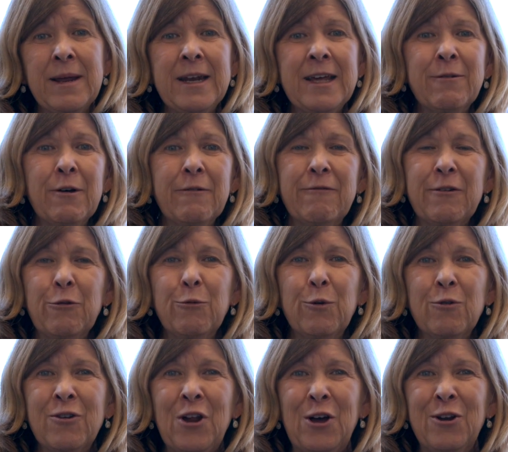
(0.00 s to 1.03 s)
Many of you
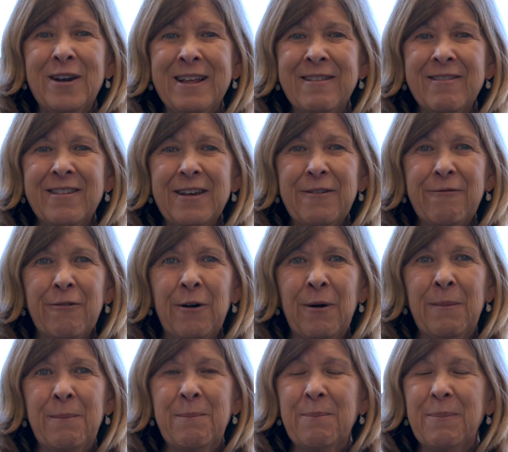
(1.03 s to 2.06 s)
will know Lindsay
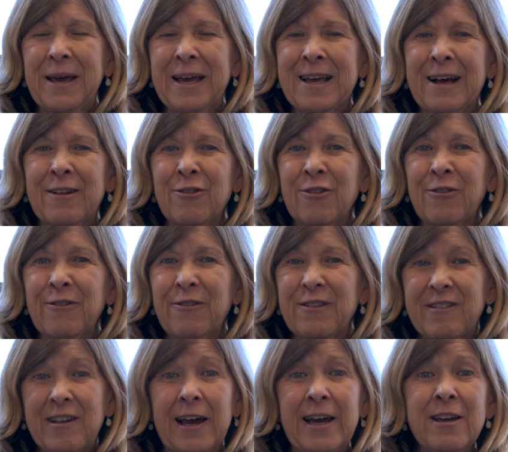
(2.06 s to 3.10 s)
from being on
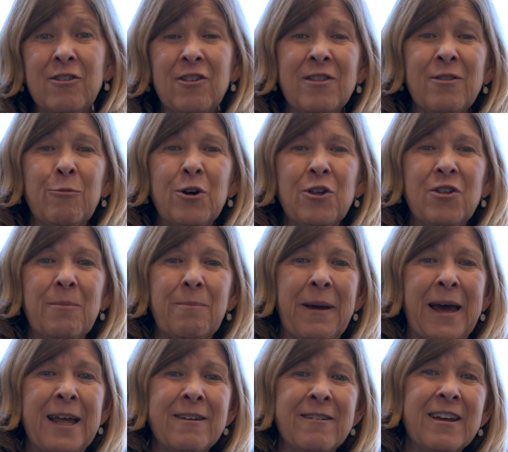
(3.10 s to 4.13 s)
stage in the
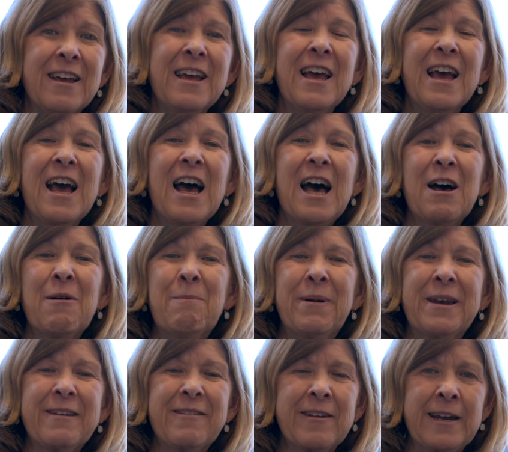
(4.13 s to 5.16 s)
worship band, but
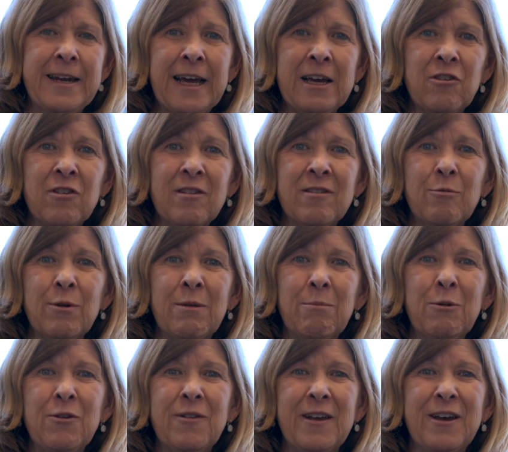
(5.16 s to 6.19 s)
his connections
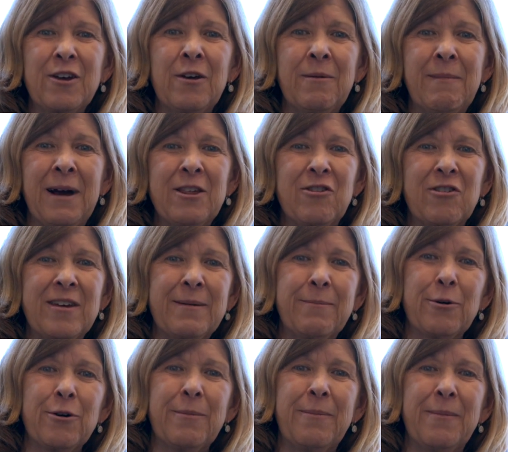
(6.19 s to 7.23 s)
with music go much
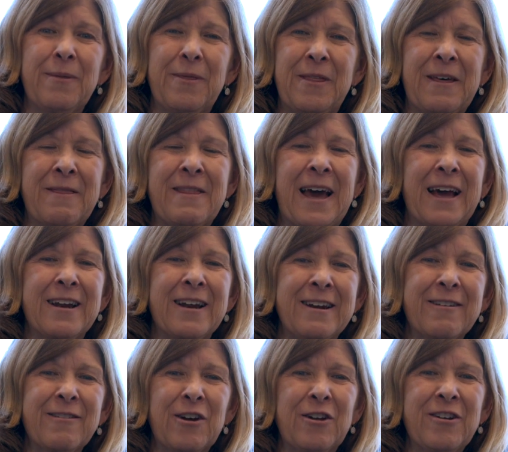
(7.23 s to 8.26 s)
deeper than that,
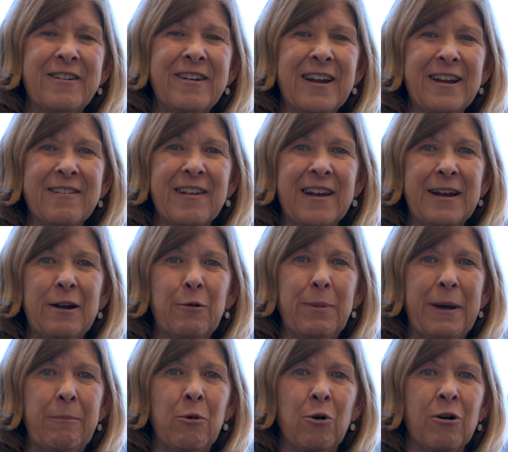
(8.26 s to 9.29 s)
and he's going to tell us a
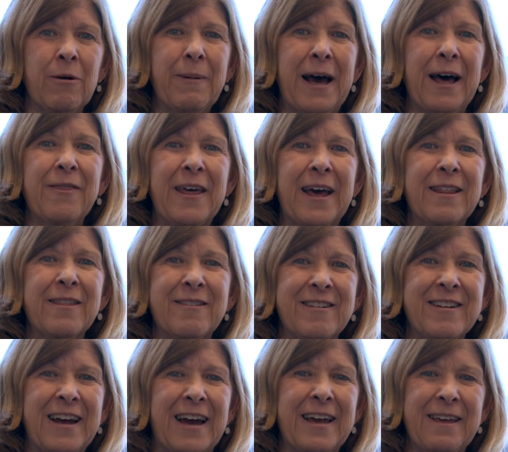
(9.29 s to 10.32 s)
little bit more about that
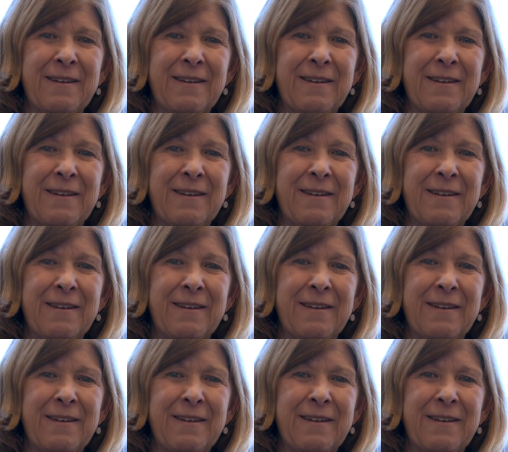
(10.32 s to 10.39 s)
today.